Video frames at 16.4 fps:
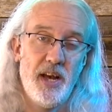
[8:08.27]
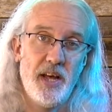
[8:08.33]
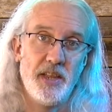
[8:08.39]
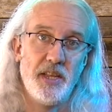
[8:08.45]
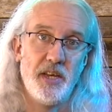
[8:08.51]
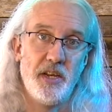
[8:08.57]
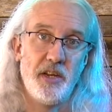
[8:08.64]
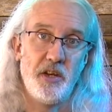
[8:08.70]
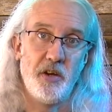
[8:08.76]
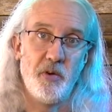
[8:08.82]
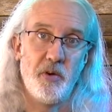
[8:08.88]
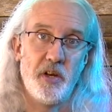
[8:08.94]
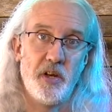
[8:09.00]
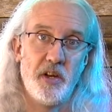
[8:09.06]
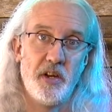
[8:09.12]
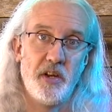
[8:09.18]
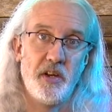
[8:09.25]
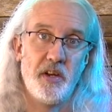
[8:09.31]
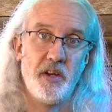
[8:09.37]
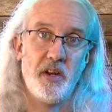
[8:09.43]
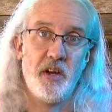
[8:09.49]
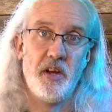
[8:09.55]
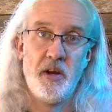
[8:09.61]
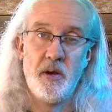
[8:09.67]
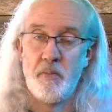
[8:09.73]
and then you
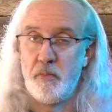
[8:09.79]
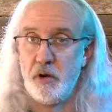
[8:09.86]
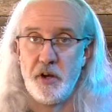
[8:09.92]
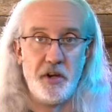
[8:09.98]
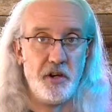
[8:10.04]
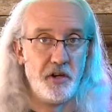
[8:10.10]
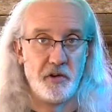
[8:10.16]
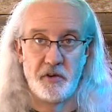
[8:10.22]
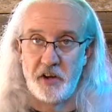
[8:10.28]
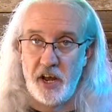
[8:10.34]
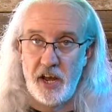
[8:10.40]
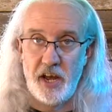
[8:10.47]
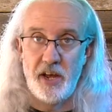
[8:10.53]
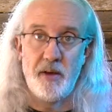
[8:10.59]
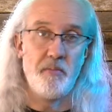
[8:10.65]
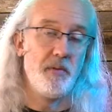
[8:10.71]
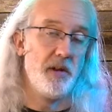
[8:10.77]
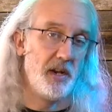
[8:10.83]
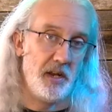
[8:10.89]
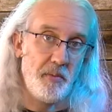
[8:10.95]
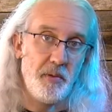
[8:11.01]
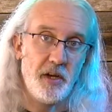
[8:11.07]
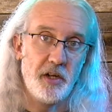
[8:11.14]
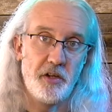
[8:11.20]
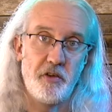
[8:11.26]
can put in your name and
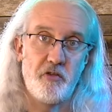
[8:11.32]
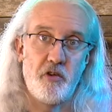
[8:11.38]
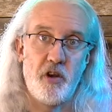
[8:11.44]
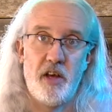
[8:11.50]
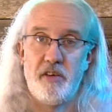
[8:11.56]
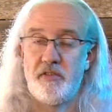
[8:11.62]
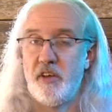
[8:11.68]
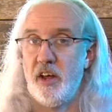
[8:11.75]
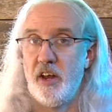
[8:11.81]
email address,